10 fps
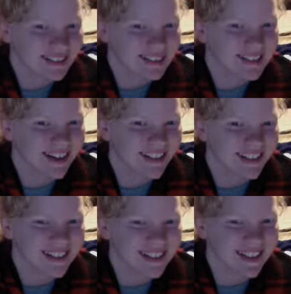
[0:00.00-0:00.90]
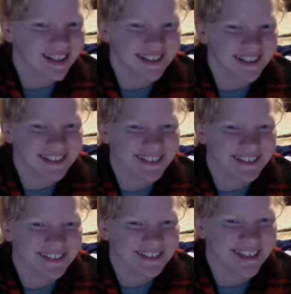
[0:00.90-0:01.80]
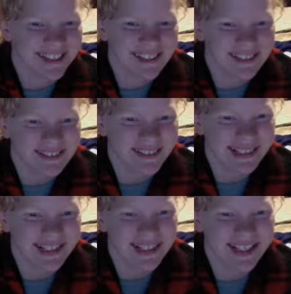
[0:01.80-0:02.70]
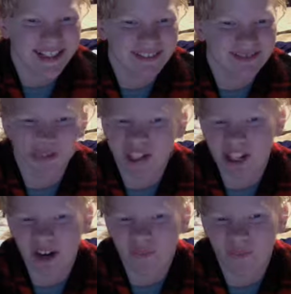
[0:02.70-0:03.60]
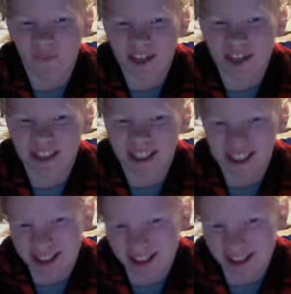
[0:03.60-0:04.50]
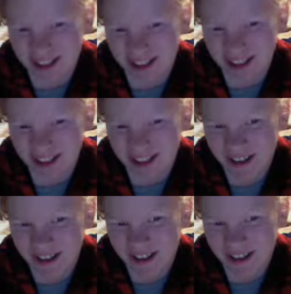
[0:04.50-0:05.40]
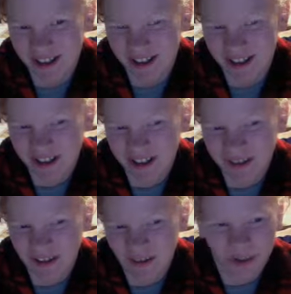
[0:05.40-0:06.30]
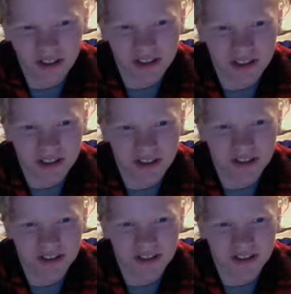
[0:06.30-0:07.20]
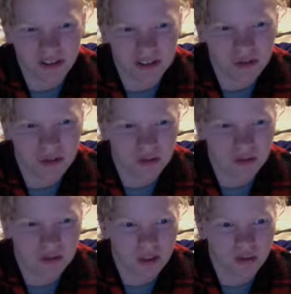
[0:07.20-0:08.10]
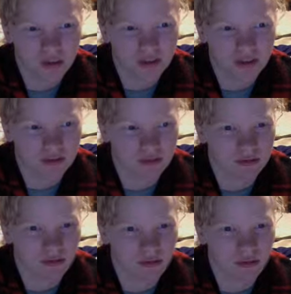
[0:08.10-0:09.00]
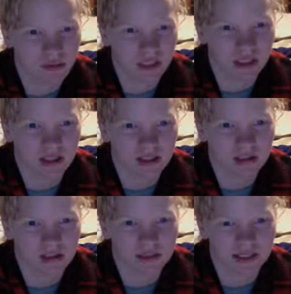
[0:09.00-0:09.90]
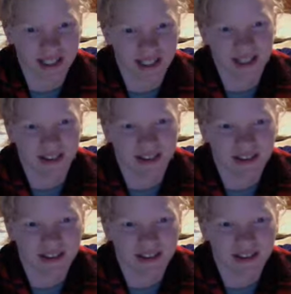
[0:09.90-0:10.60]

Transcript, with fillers: Y'all are not telling me like what y'all want to hear or what you y'all want to want me to say.